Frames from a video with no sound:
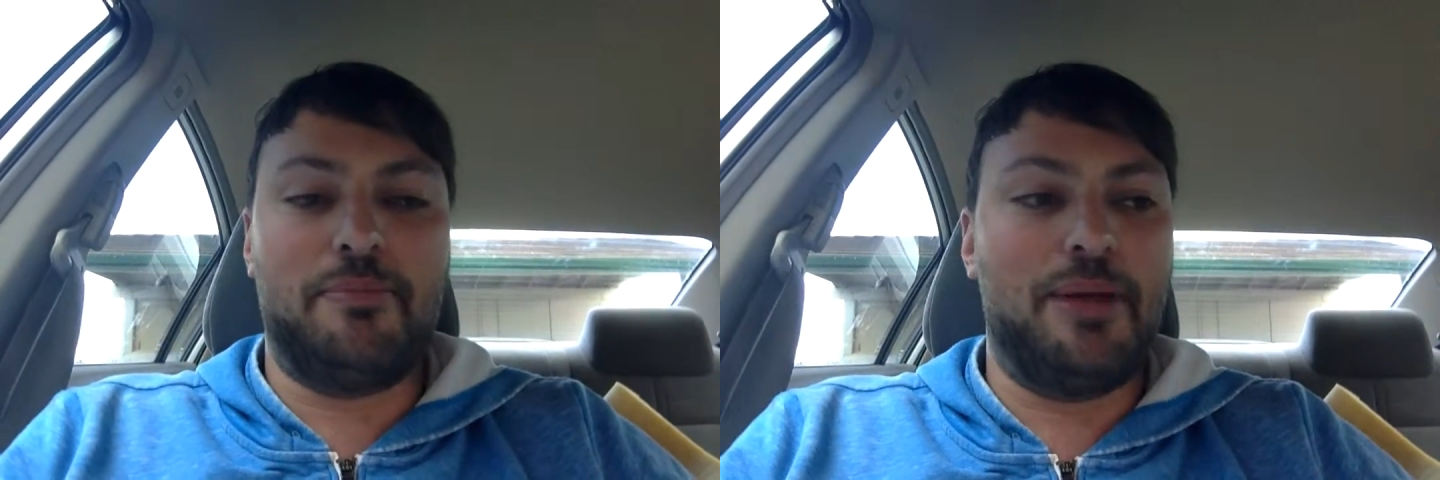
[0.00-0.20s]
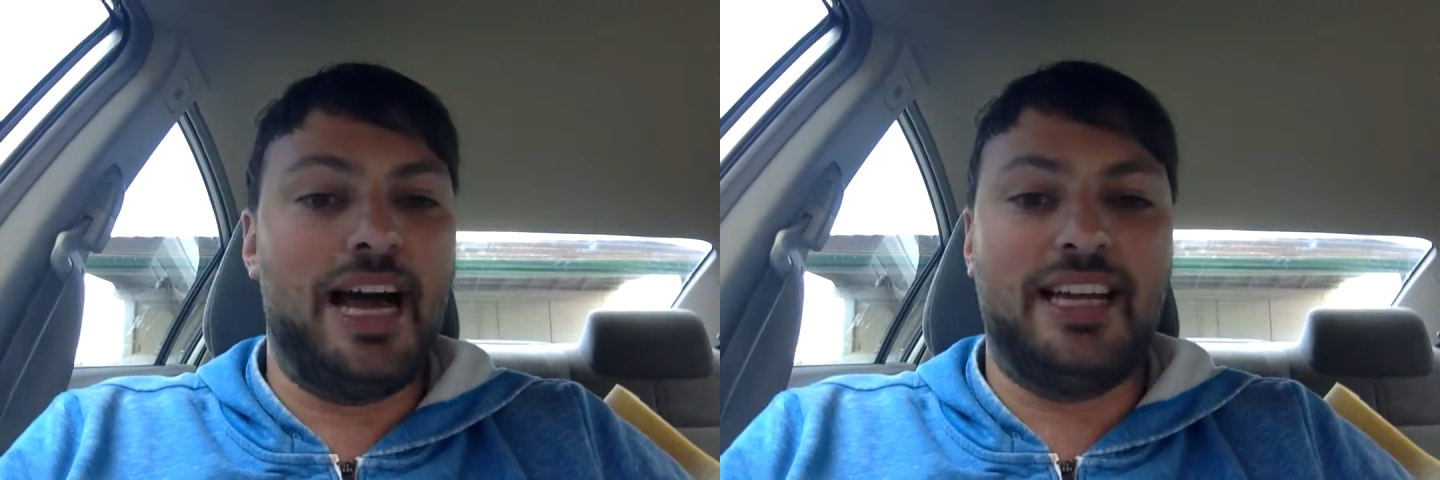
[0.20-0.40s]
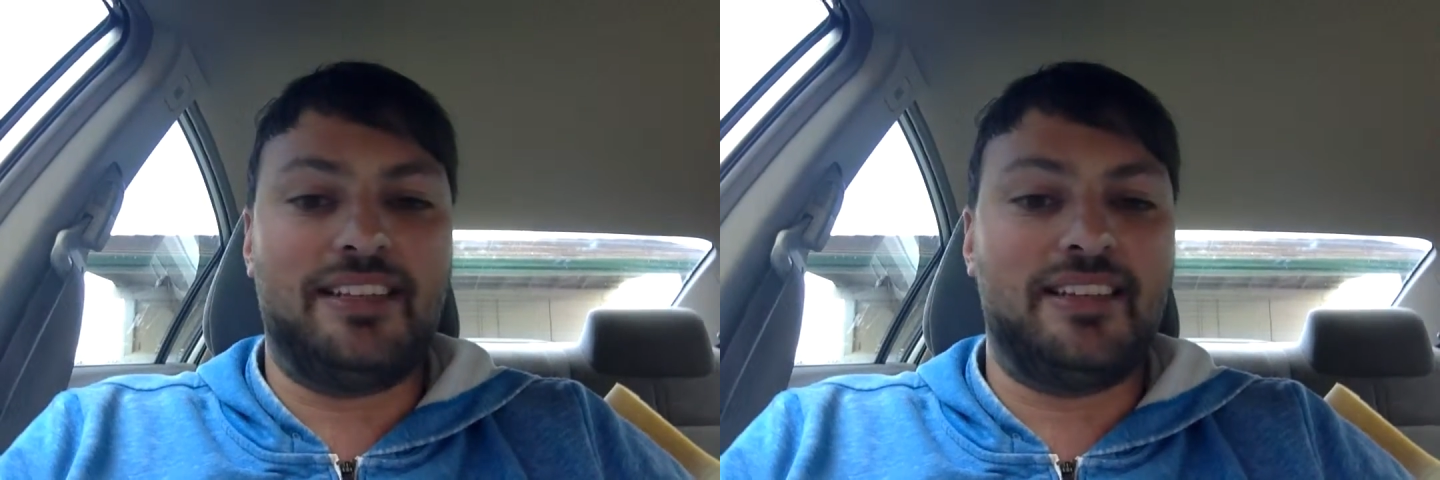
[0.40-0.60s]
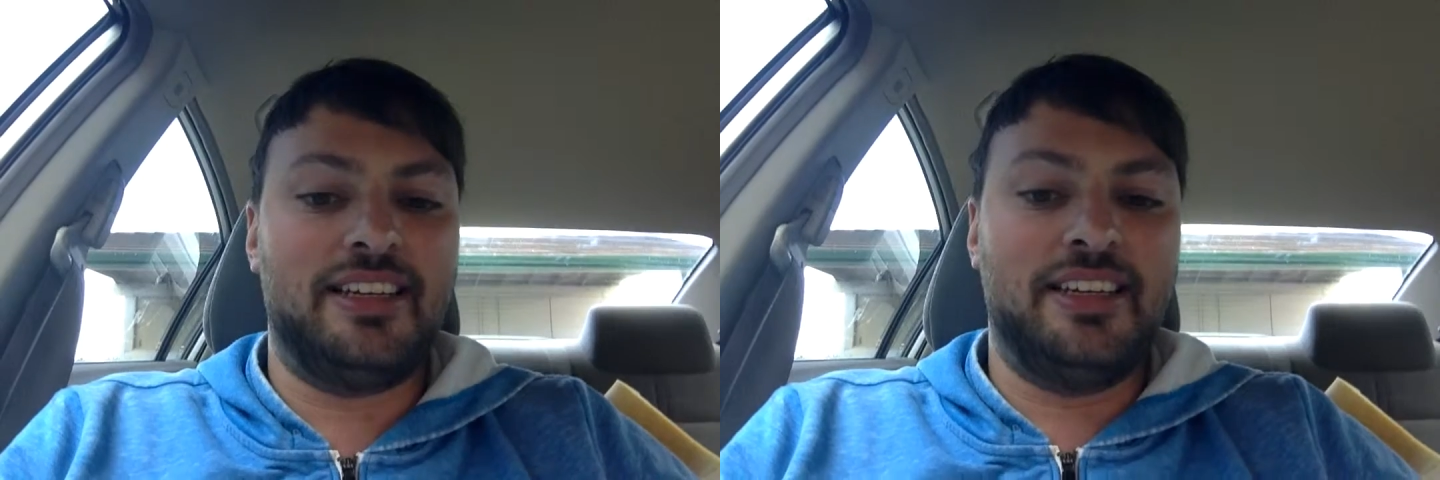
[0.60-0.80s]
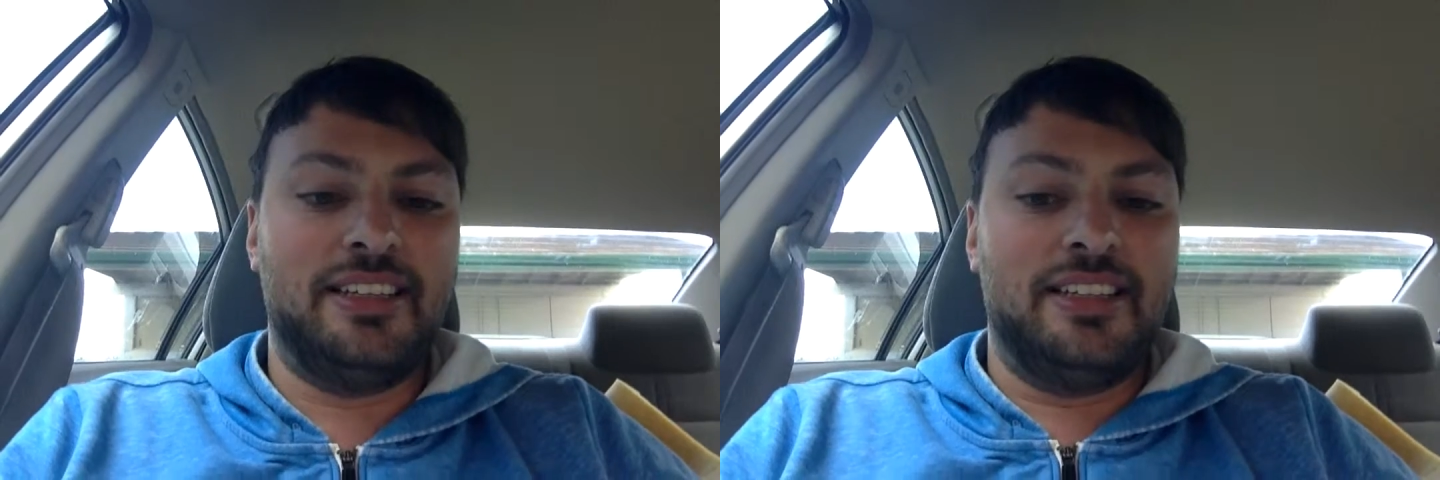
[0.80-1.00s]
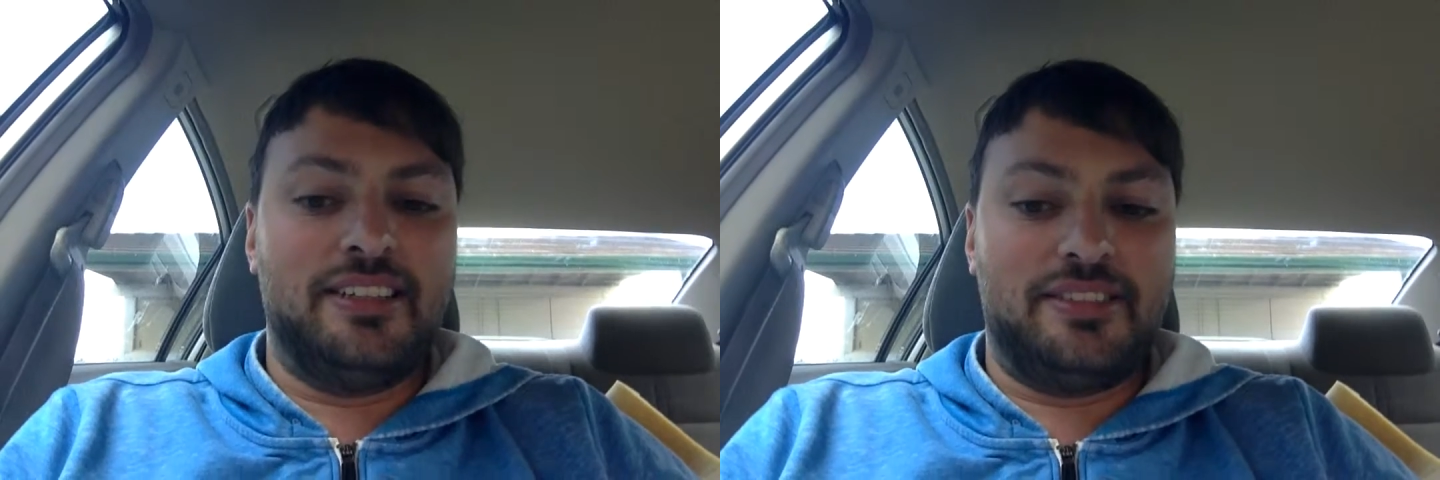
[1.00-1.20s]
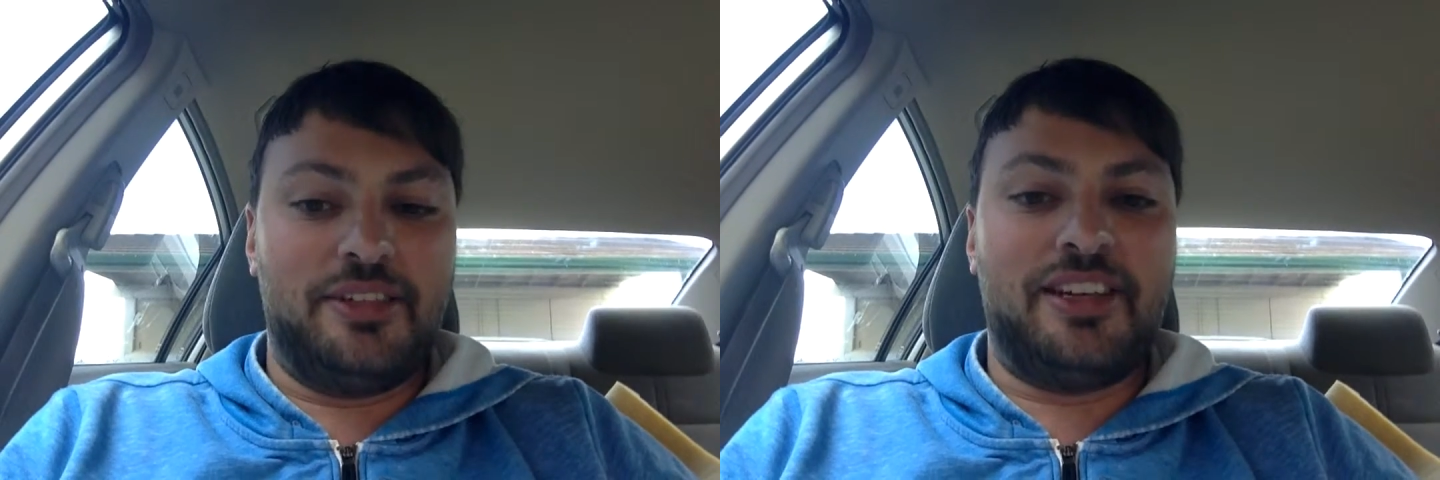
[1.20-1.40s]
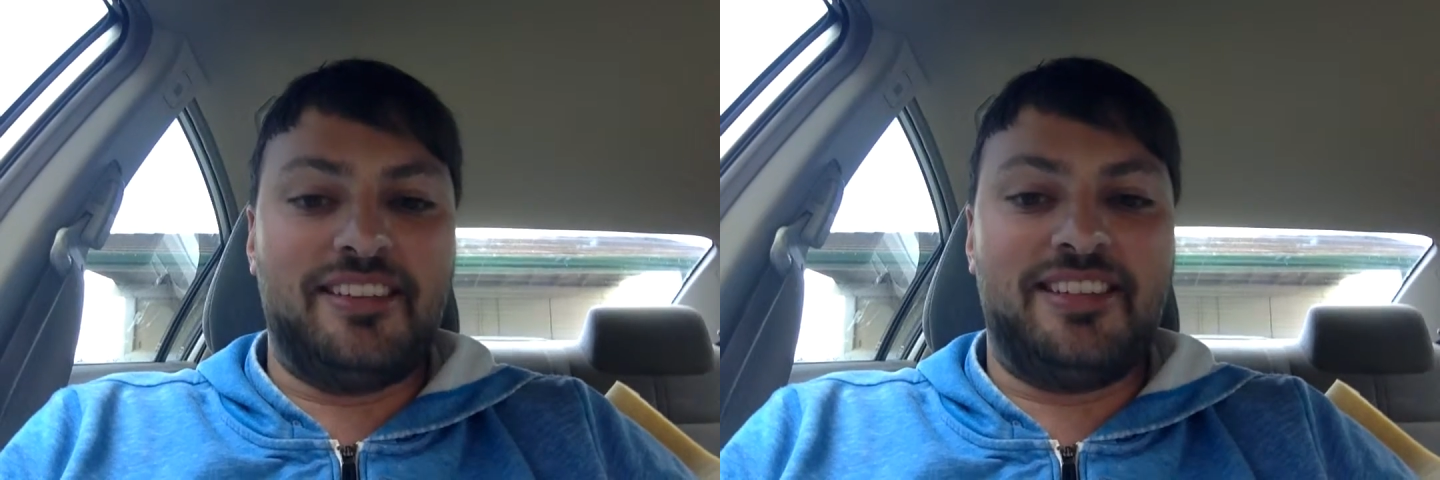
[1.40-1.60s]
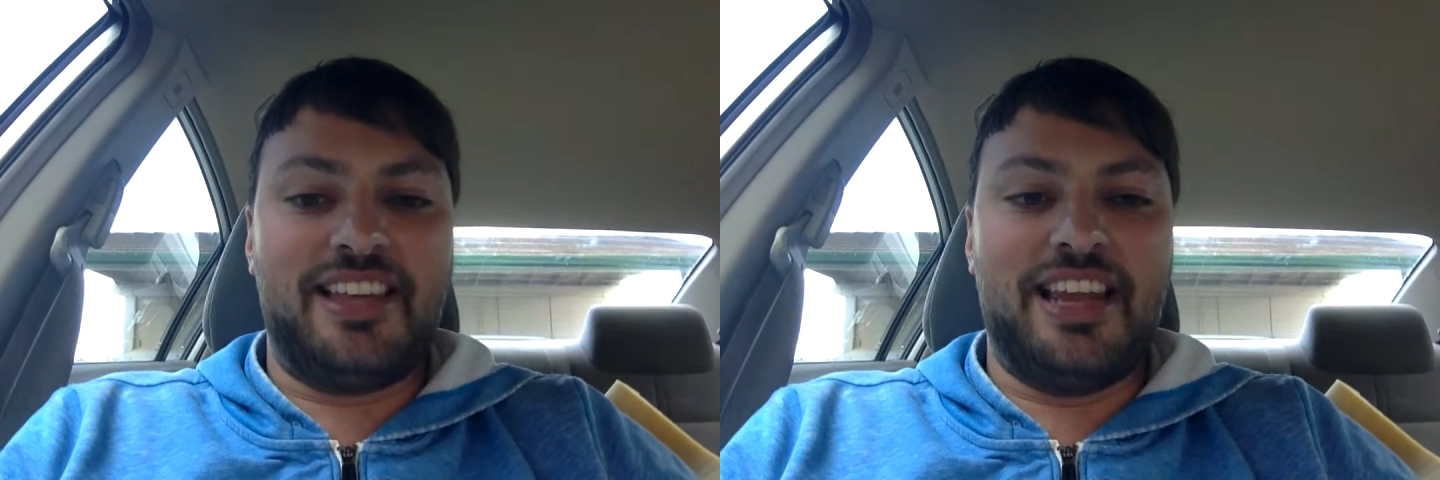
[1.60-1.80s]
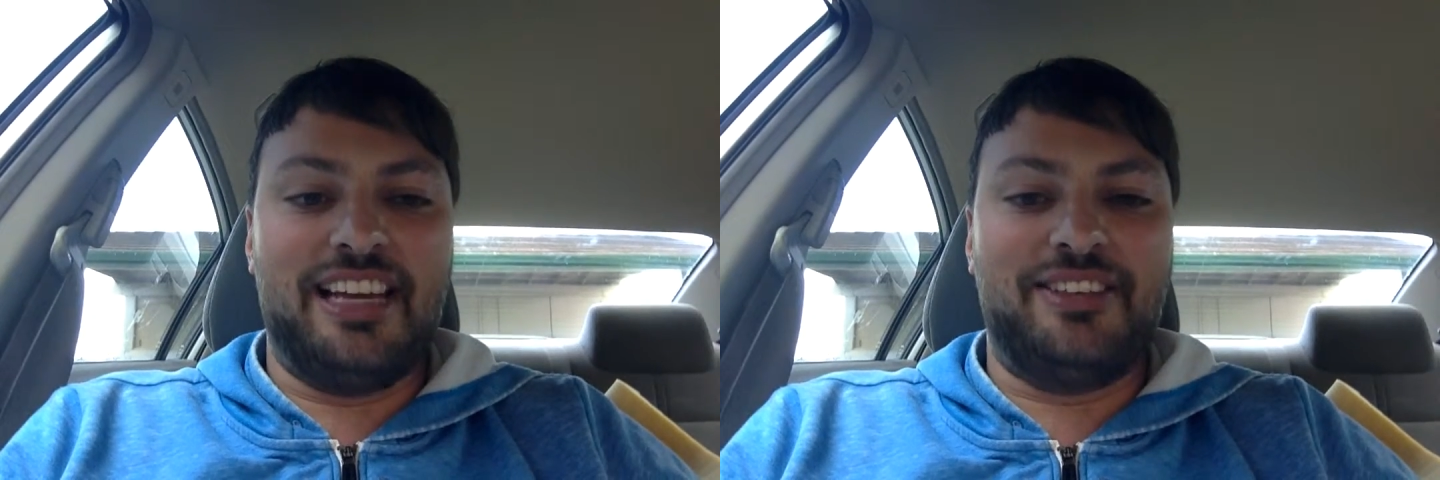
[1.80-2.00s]
bad. So you can see
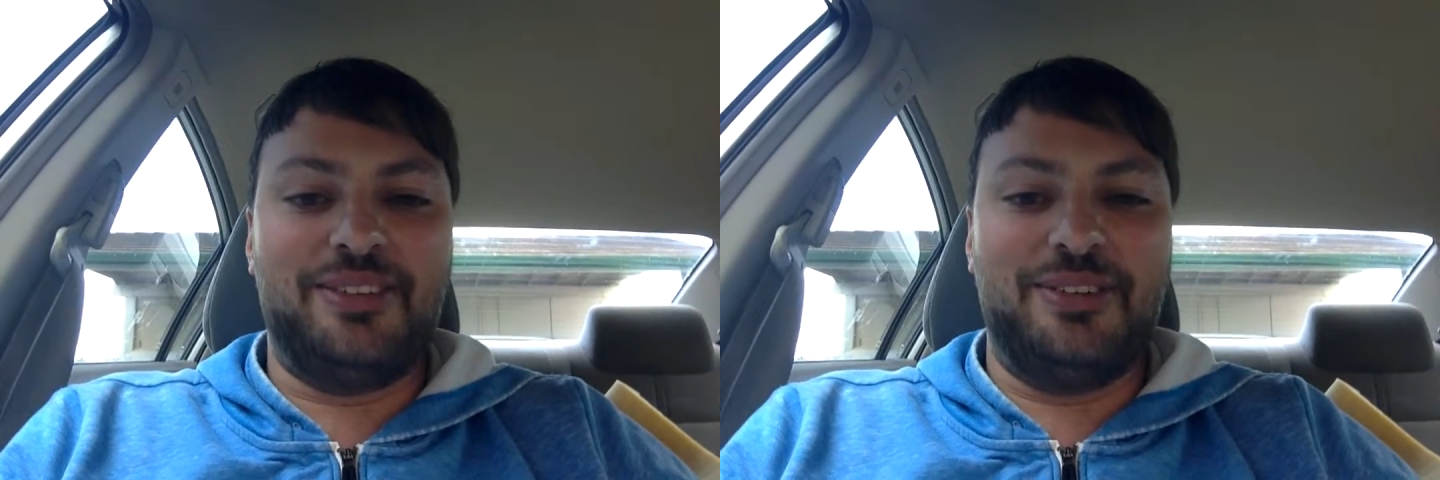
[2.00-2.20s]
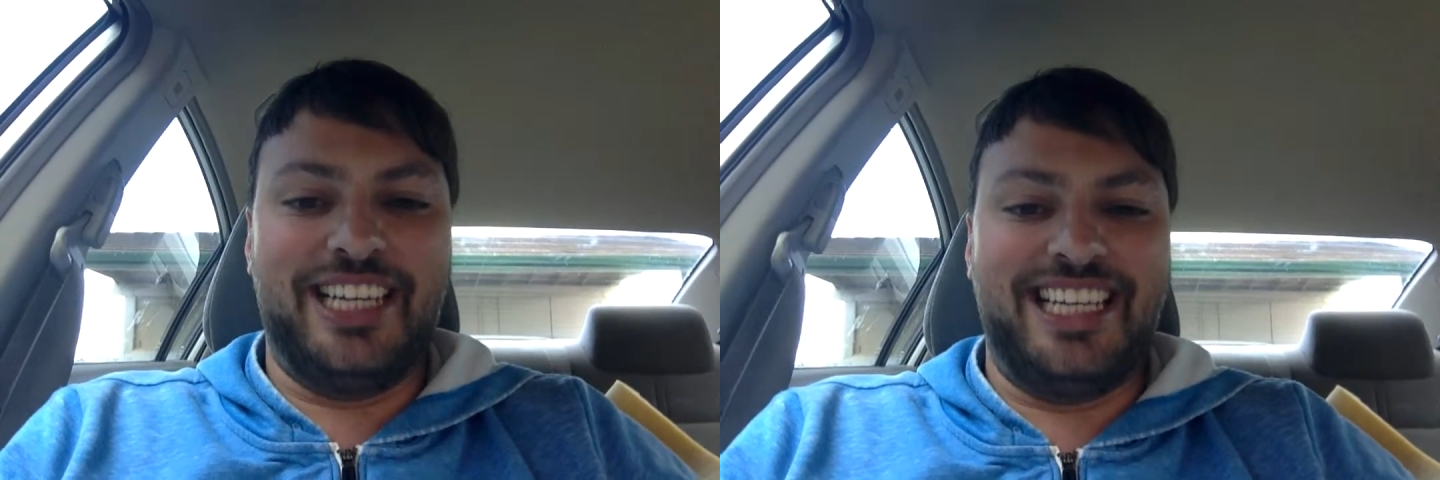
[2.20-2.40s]
that too.